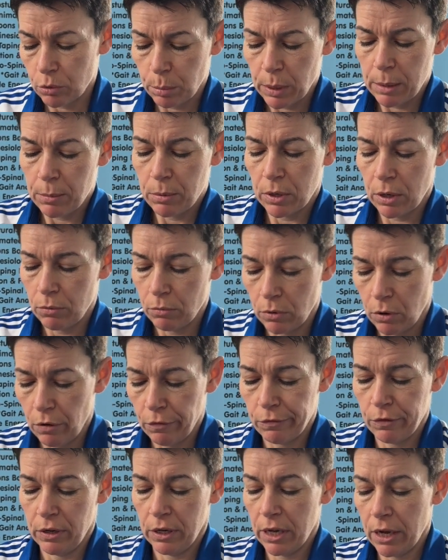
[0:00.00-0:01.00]
and people don't
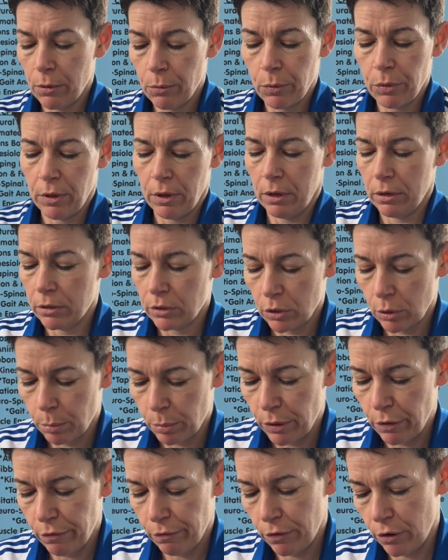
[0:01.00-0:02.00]
often go on the top
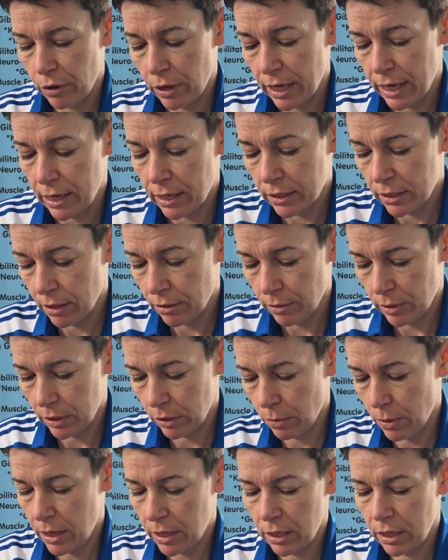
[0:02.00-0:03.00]
of the foot here. So it's
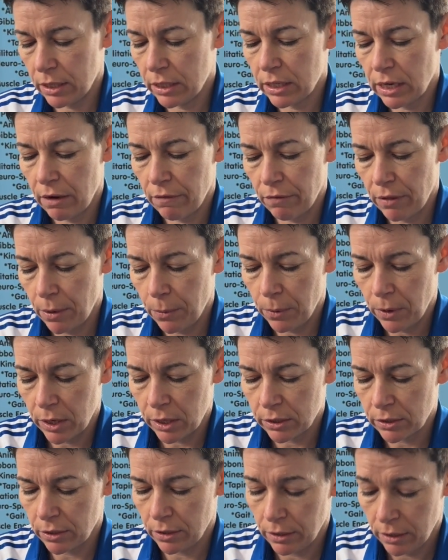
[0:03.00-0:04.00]
quite nice to have that
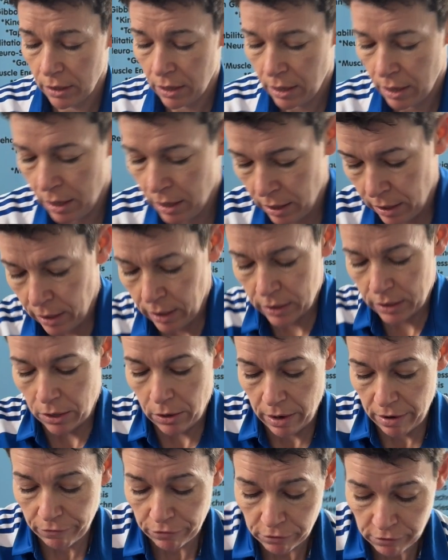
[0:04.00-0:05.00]
worked on. So
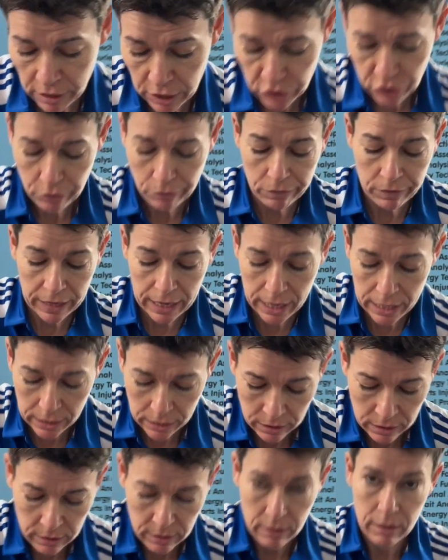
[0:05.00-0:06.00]
effleurage off again.
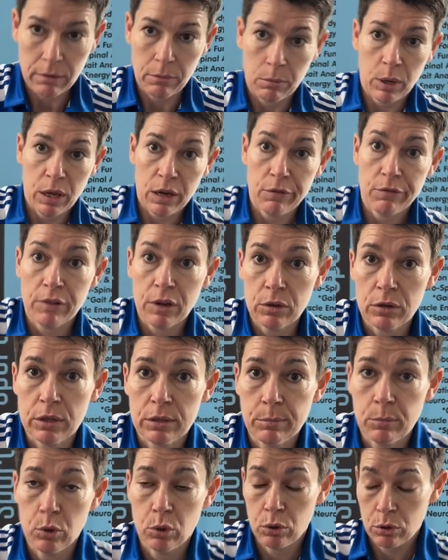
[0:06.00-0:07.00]
I'm going to focus
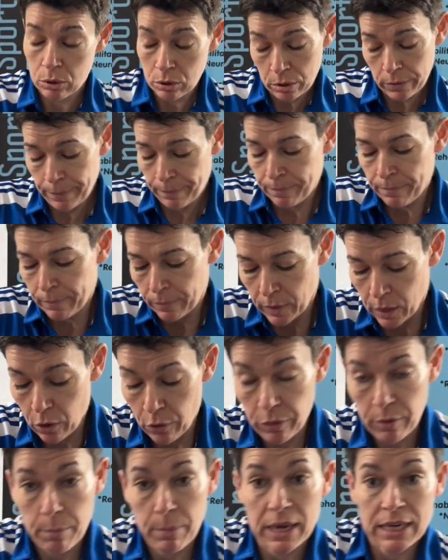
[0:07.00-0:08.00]
more
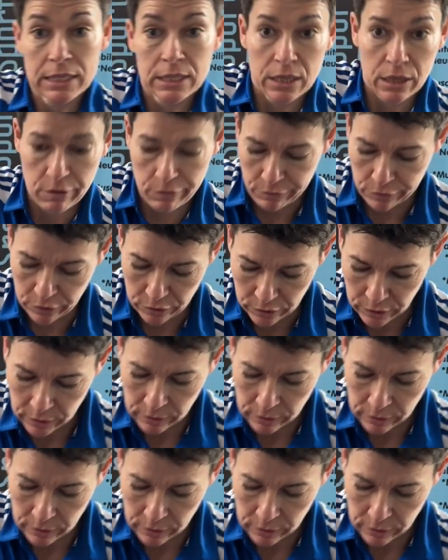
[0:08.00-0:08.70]
on the base of the foot.